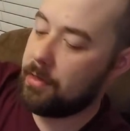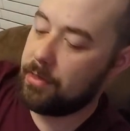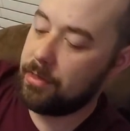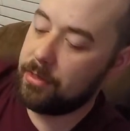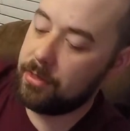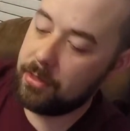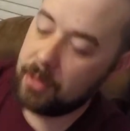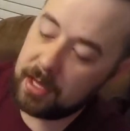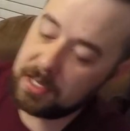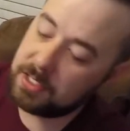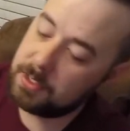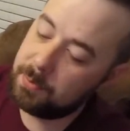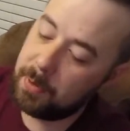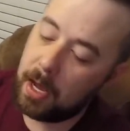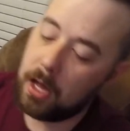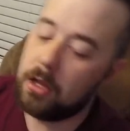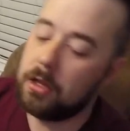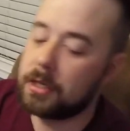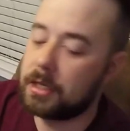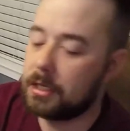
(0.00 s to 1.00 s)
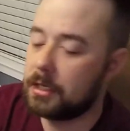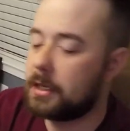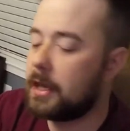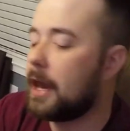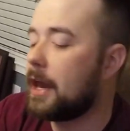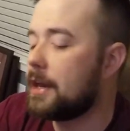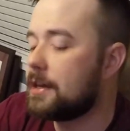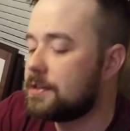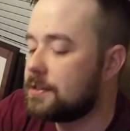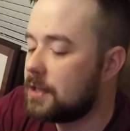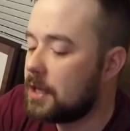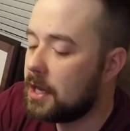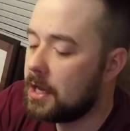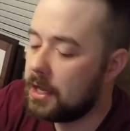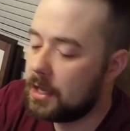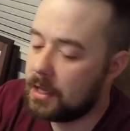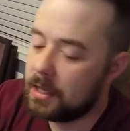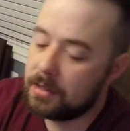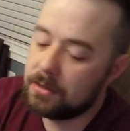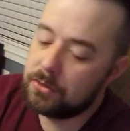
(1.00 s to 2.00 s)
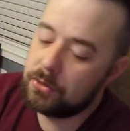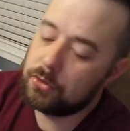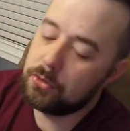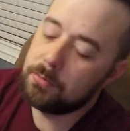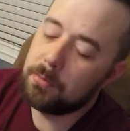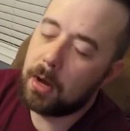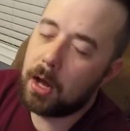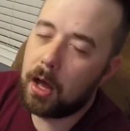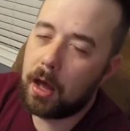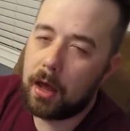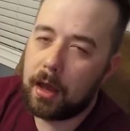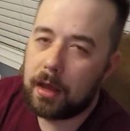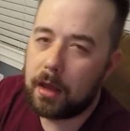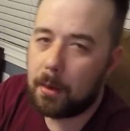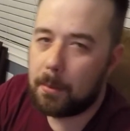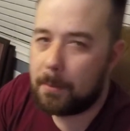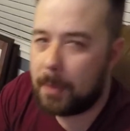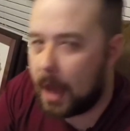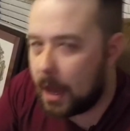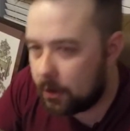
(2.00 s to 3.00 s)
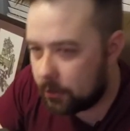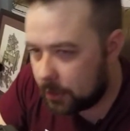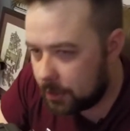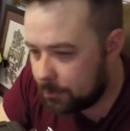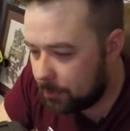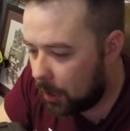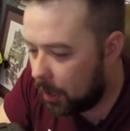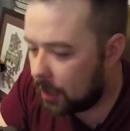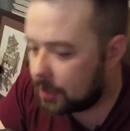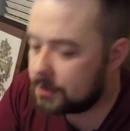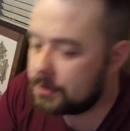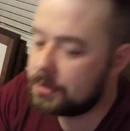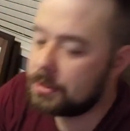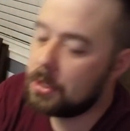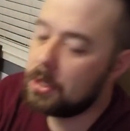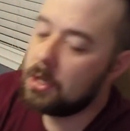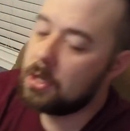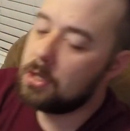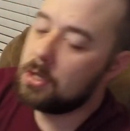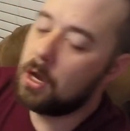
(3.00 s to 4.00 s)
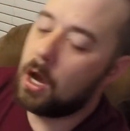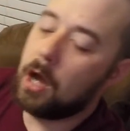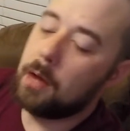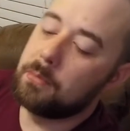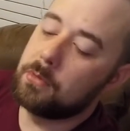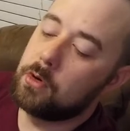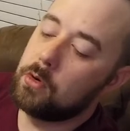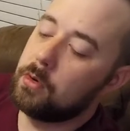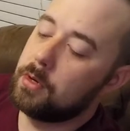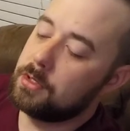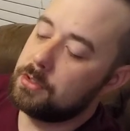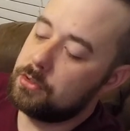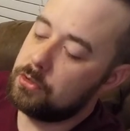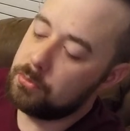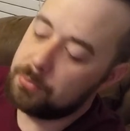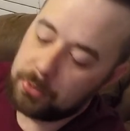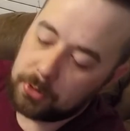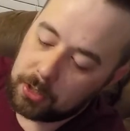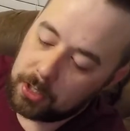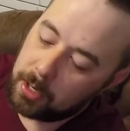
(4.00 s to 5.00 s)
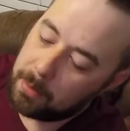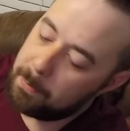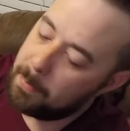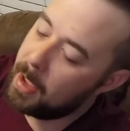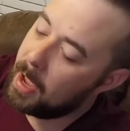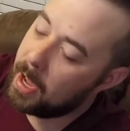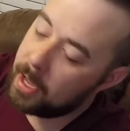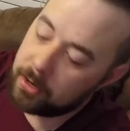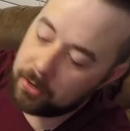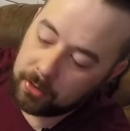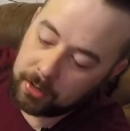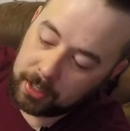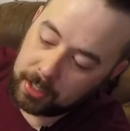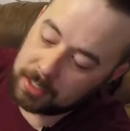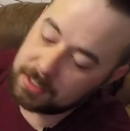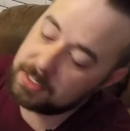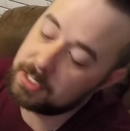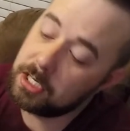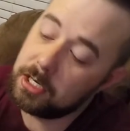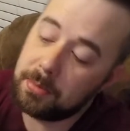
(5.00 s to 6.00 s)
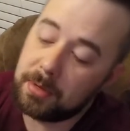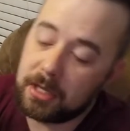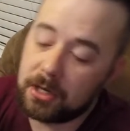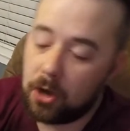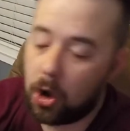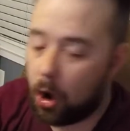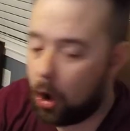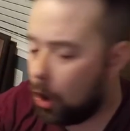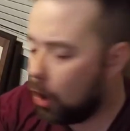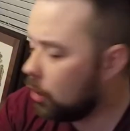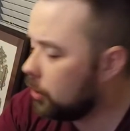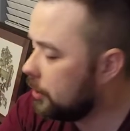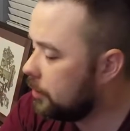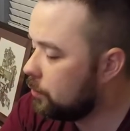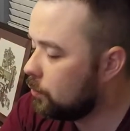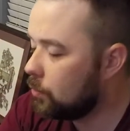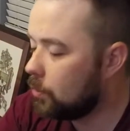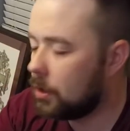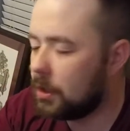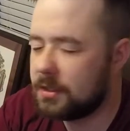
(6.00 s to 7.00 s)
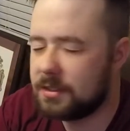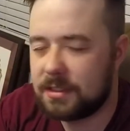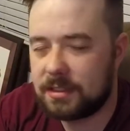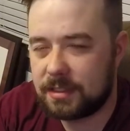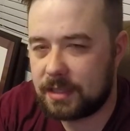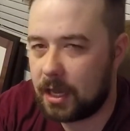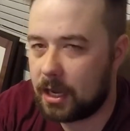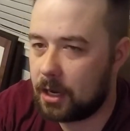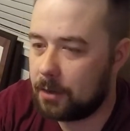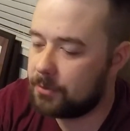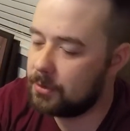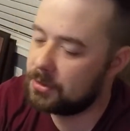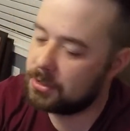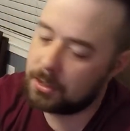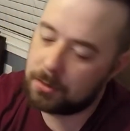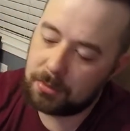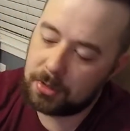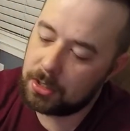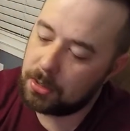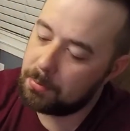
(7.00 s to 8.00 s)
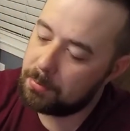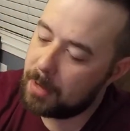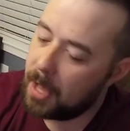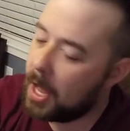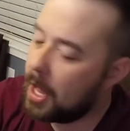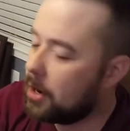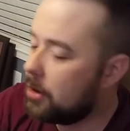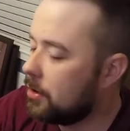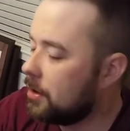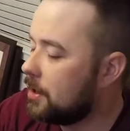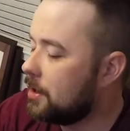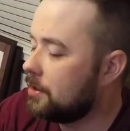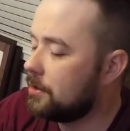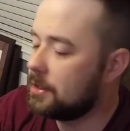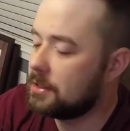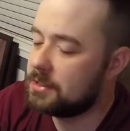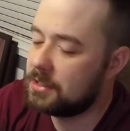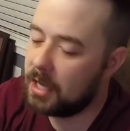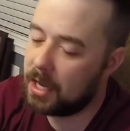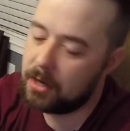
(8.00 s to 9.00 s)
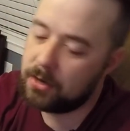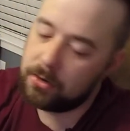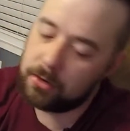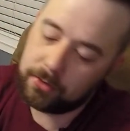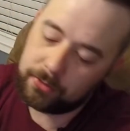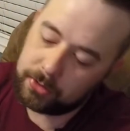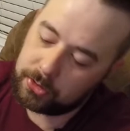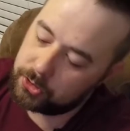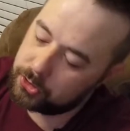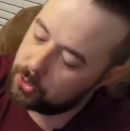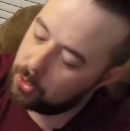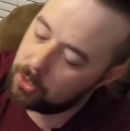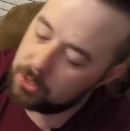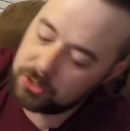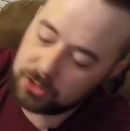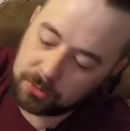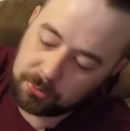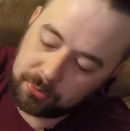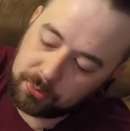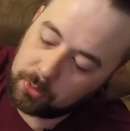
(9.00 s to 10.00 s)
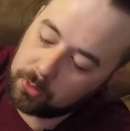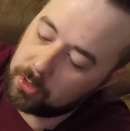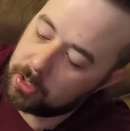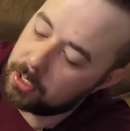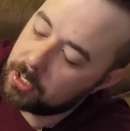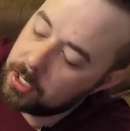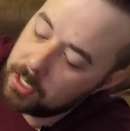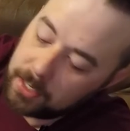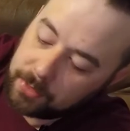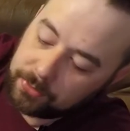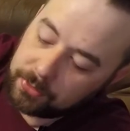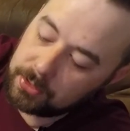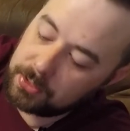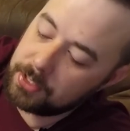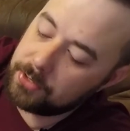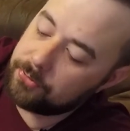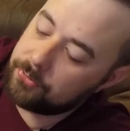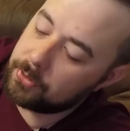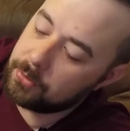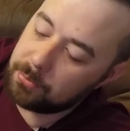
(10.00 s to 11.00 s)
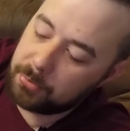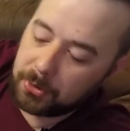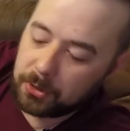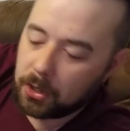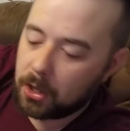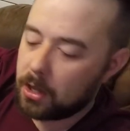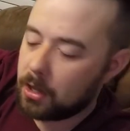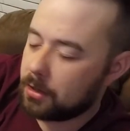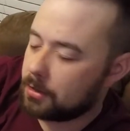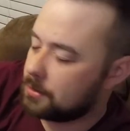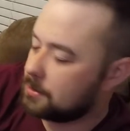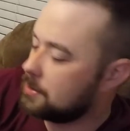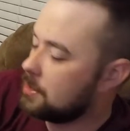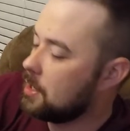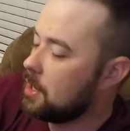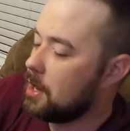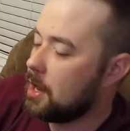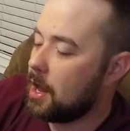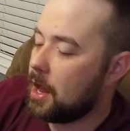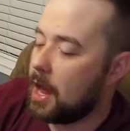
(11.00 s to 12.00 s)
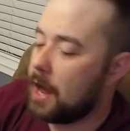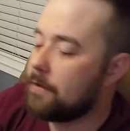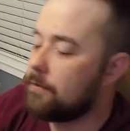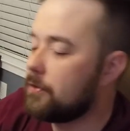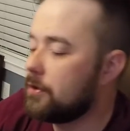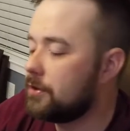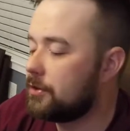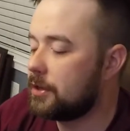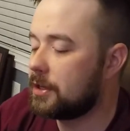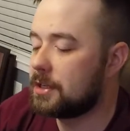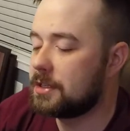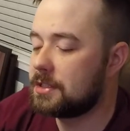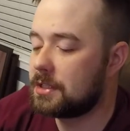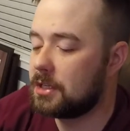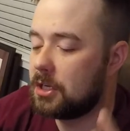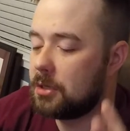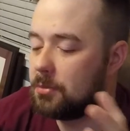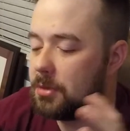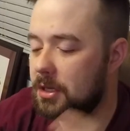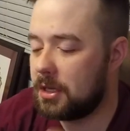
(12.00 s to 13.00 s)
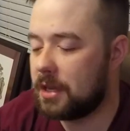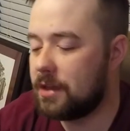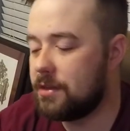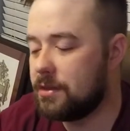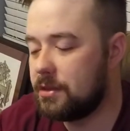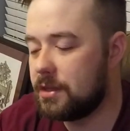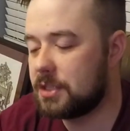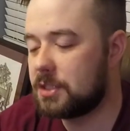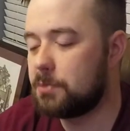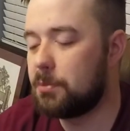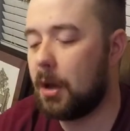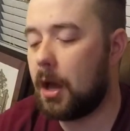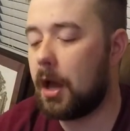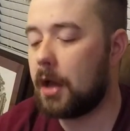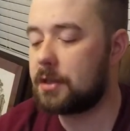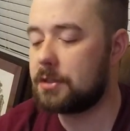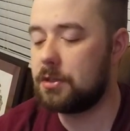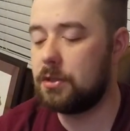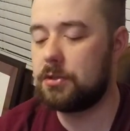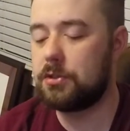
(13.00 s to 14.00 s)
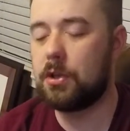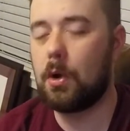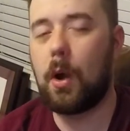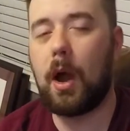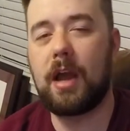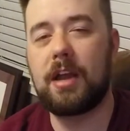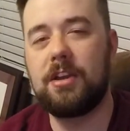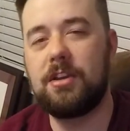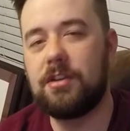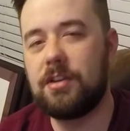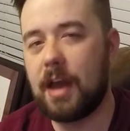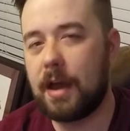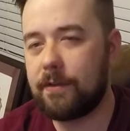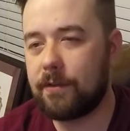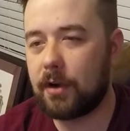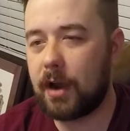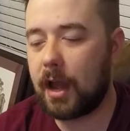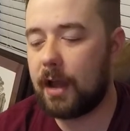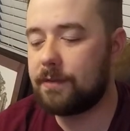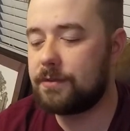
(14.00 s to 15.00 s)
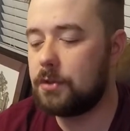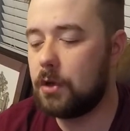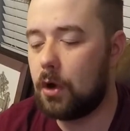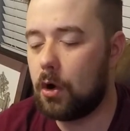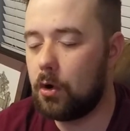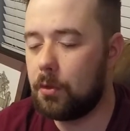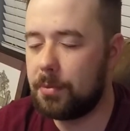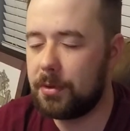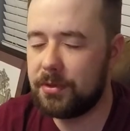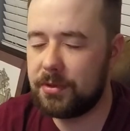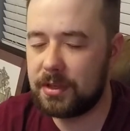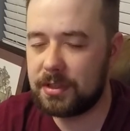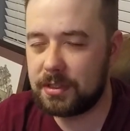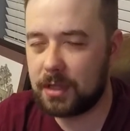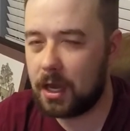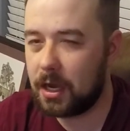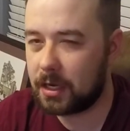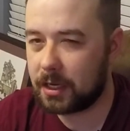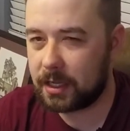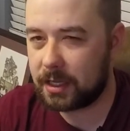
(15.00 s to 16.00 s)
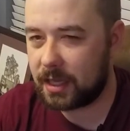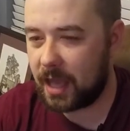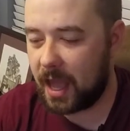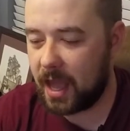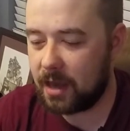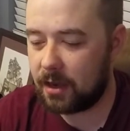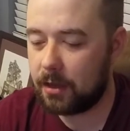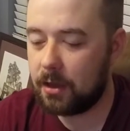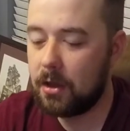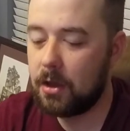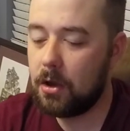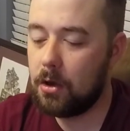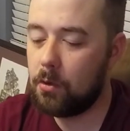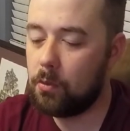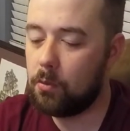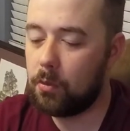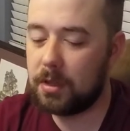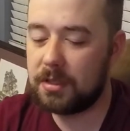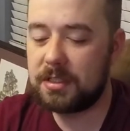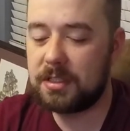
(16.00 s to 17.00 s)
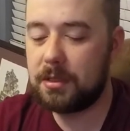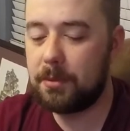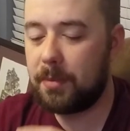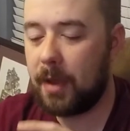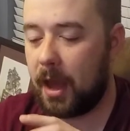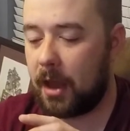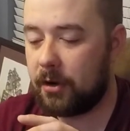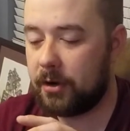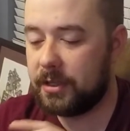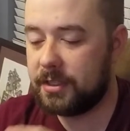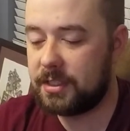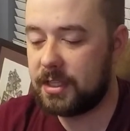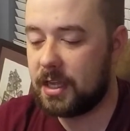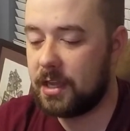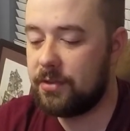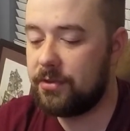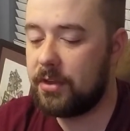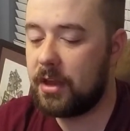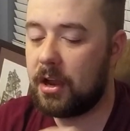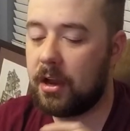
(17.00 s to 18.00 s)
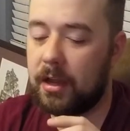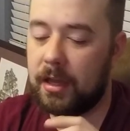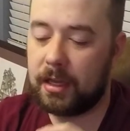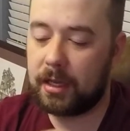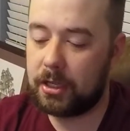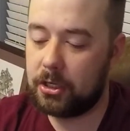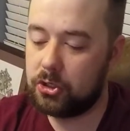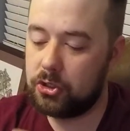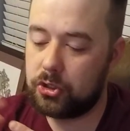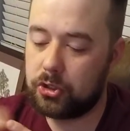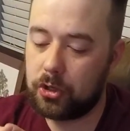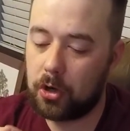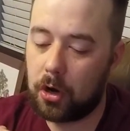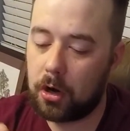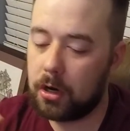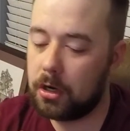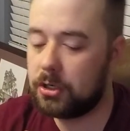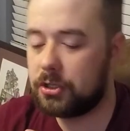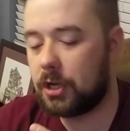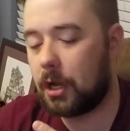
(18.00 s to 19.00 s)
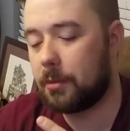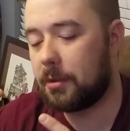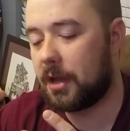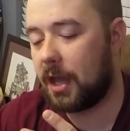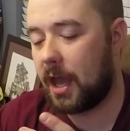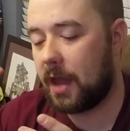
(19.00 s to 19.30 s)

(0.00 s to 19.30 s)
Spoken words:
this Pelican case into my battery box. I'm going to put a battery. It's going to be an all-in-one setup. There's going to be the battery, the tender, the charging port, the different plugs. Everything is going to be in this box, so I never have to open this again. Once the battery's in there, it can charge. I'm going to